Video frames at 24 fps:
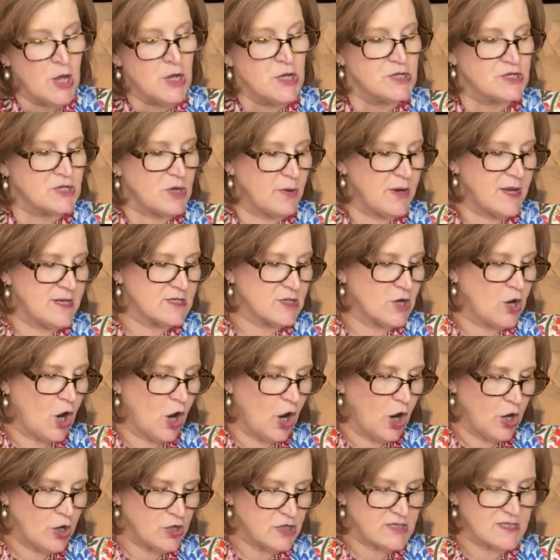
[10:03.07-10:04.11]
so So it's
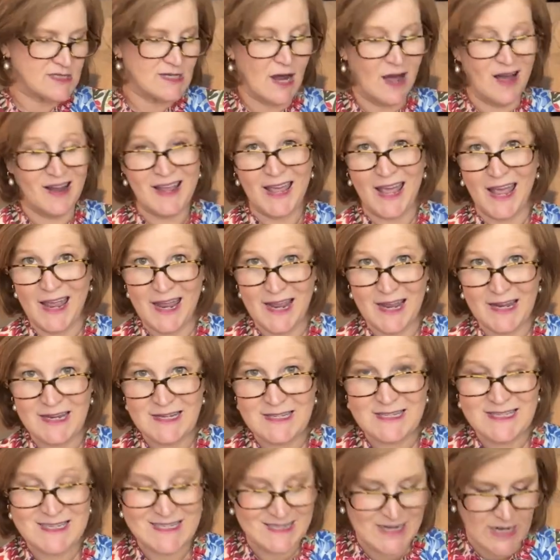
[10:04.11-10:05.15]
cardstock and
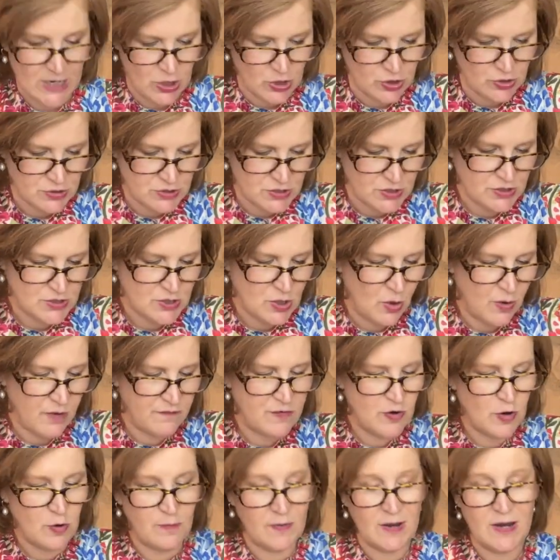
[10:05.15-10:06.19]
stickers. So if
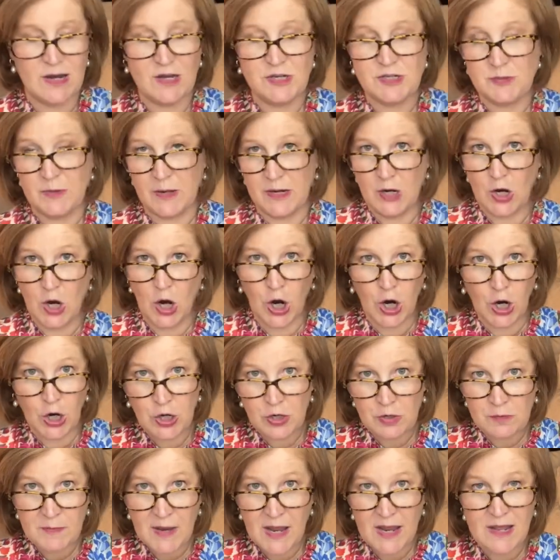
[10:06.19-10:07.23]
you're doing
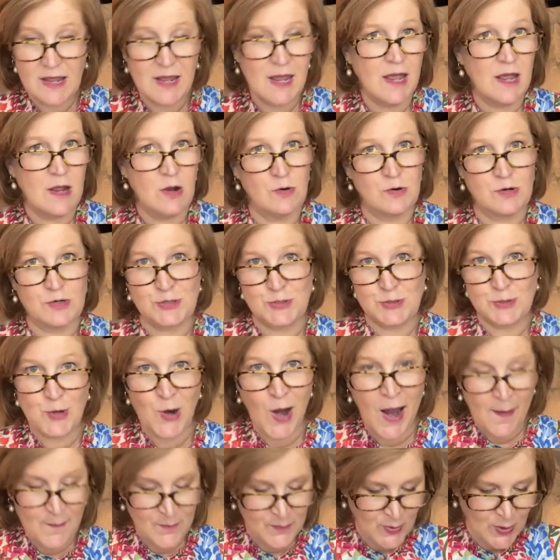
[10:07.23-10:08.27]
card making or
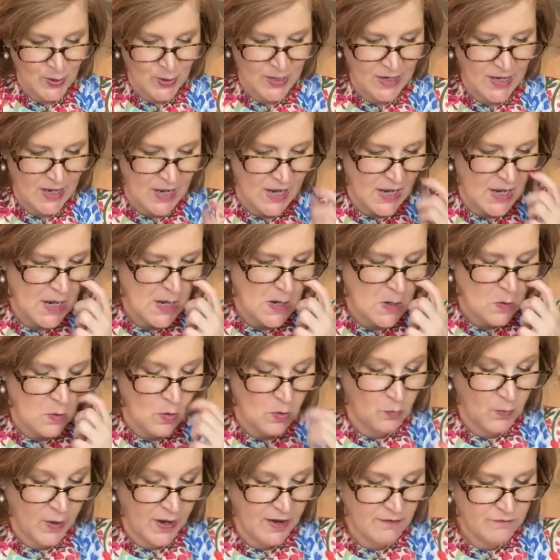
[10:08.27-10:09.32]
scrapbooking or
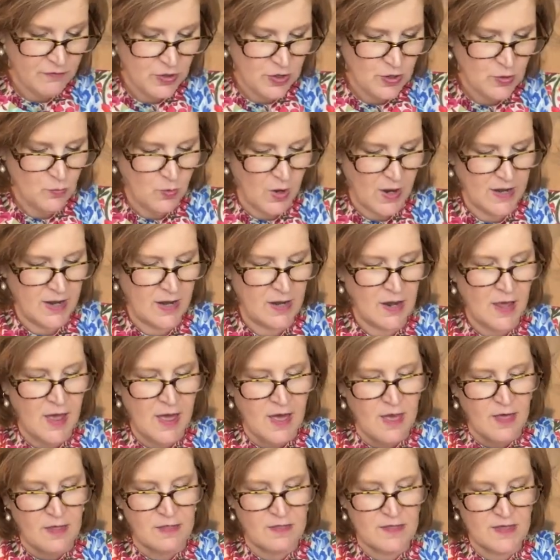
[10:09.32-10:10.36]
whatever you wanted,
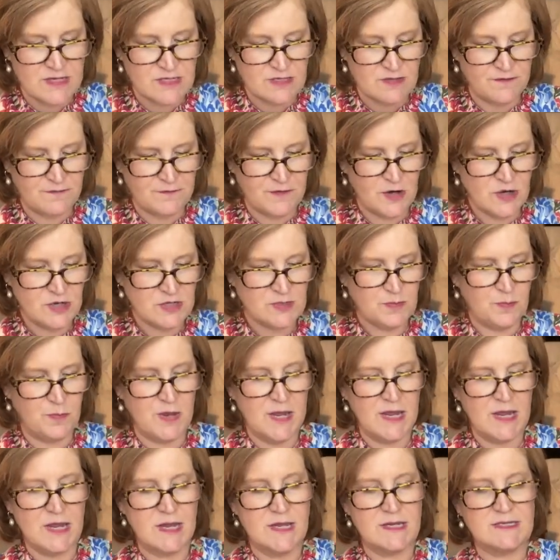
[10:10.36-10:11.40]
this first
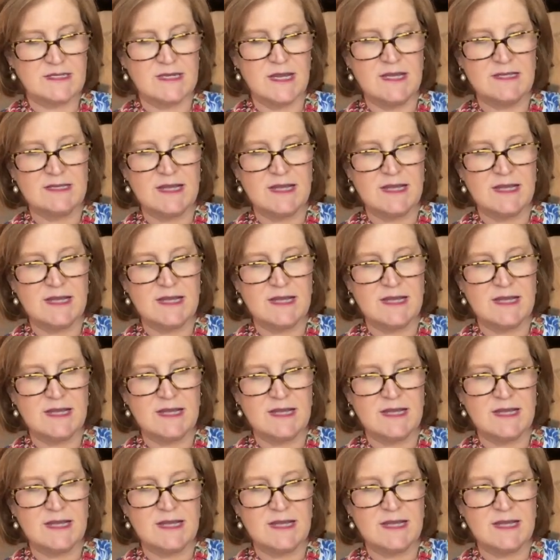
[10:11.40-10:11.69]
piece is